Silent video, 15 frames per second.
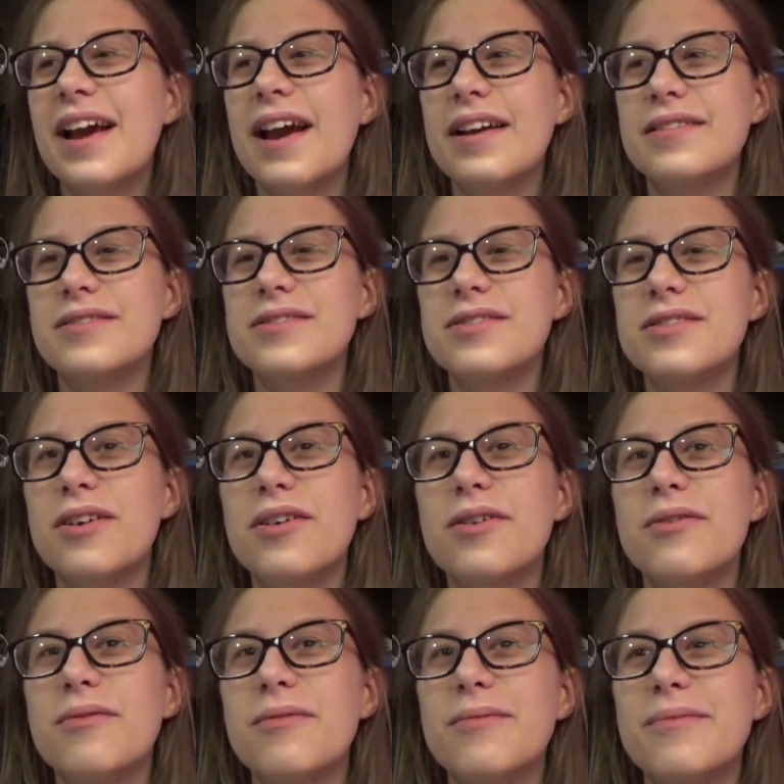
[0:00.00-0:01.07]
And
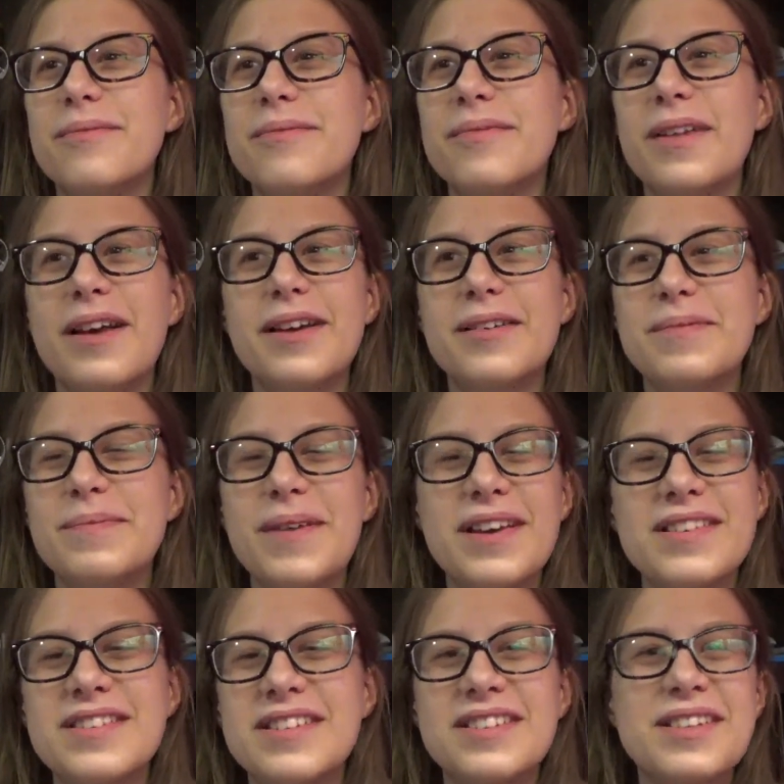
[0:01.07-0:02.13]
so like
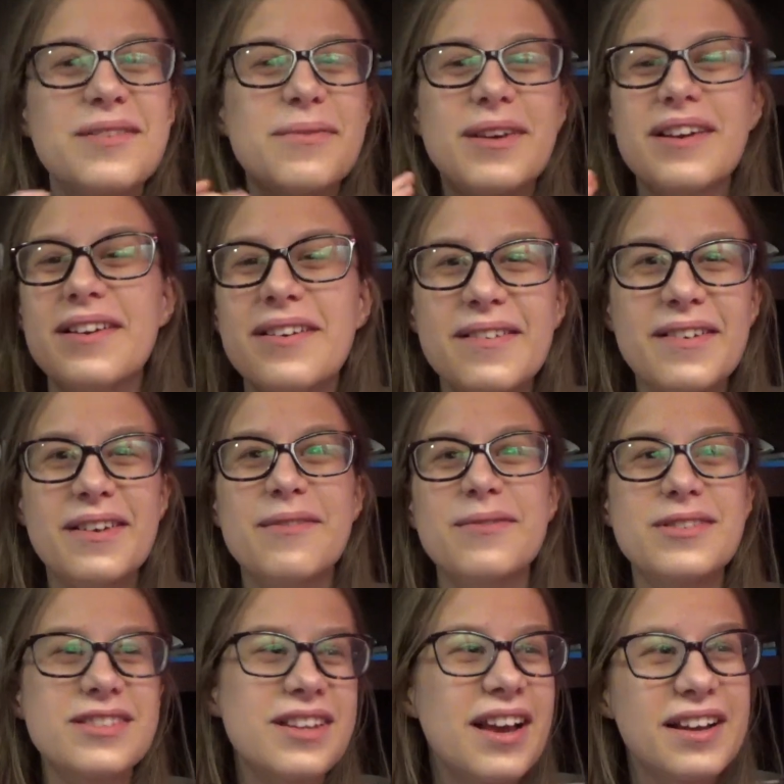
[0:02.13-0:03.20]
basically it
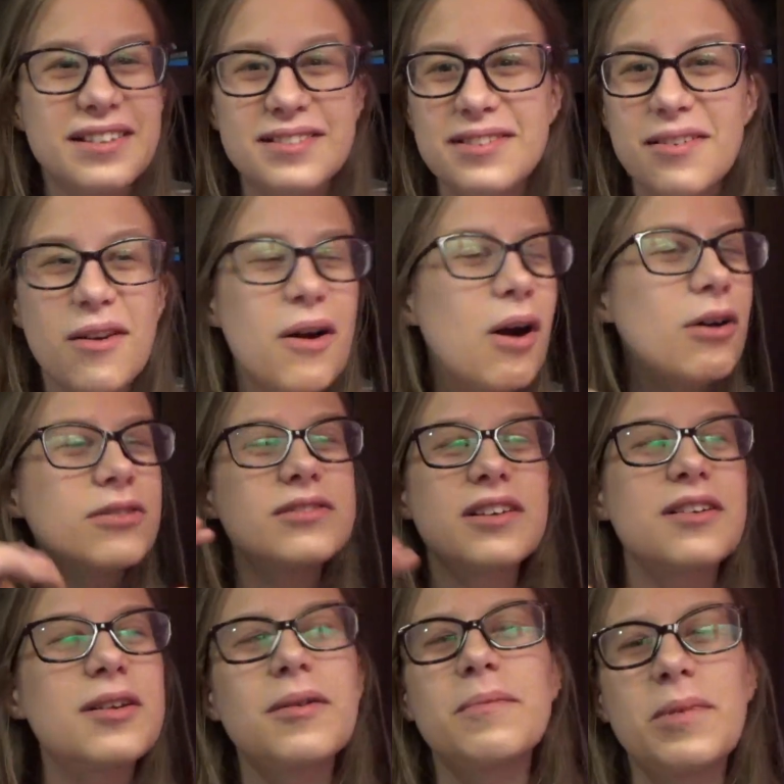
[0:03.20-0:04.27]
was like all
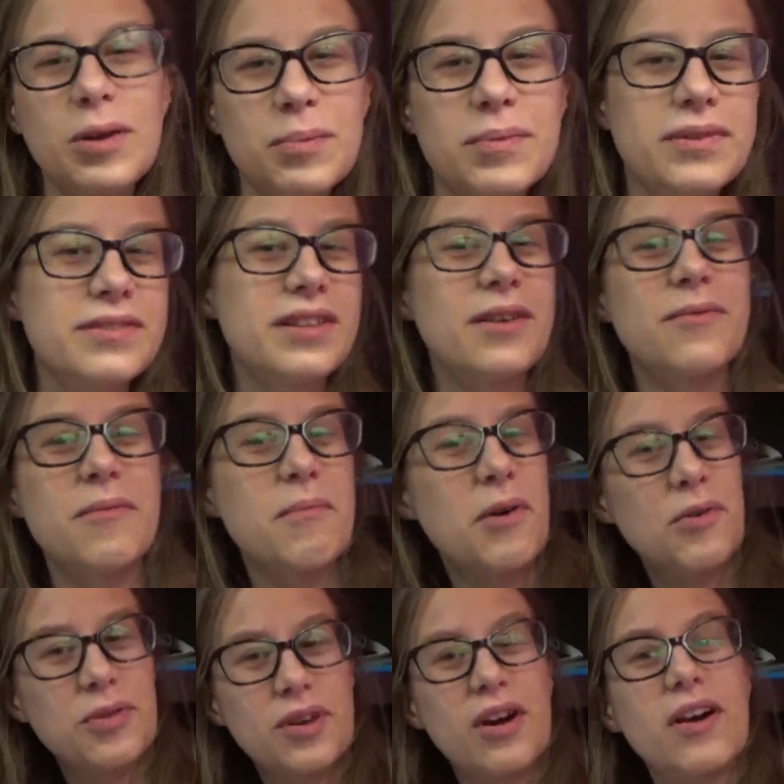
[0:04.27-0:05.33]
done on purpose that we
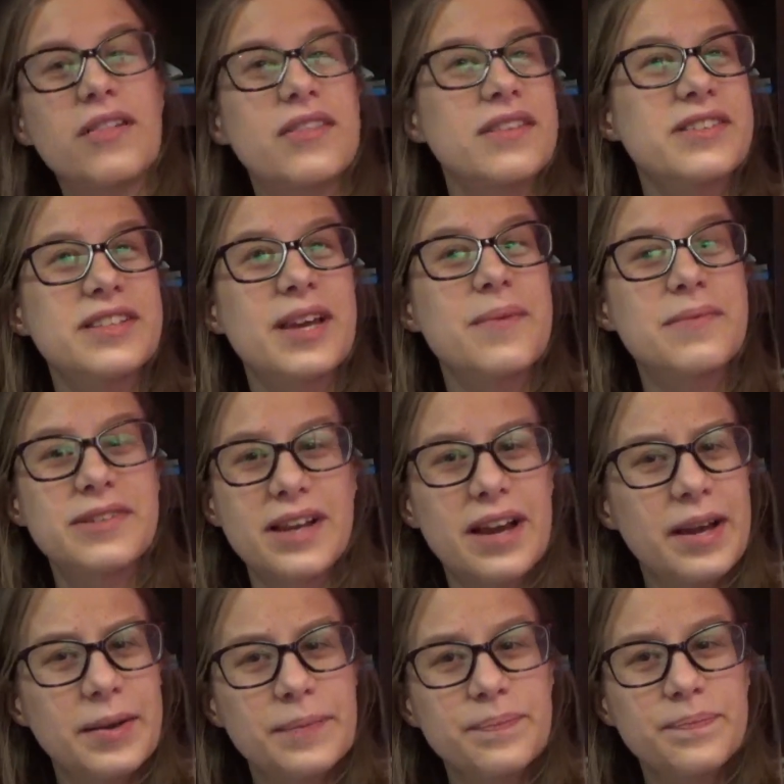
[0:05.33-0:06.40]
both got the same
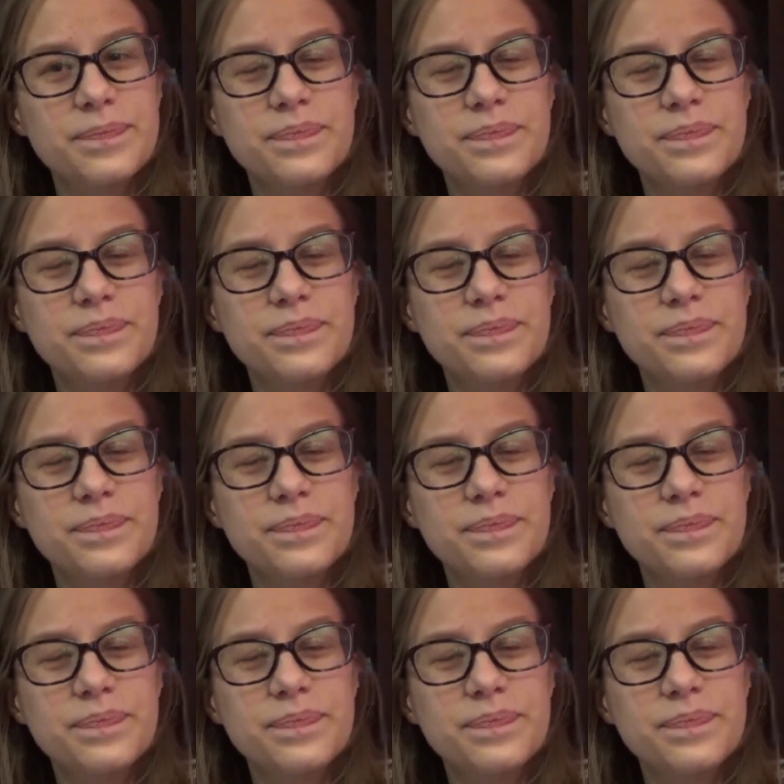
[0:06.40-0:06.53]
day.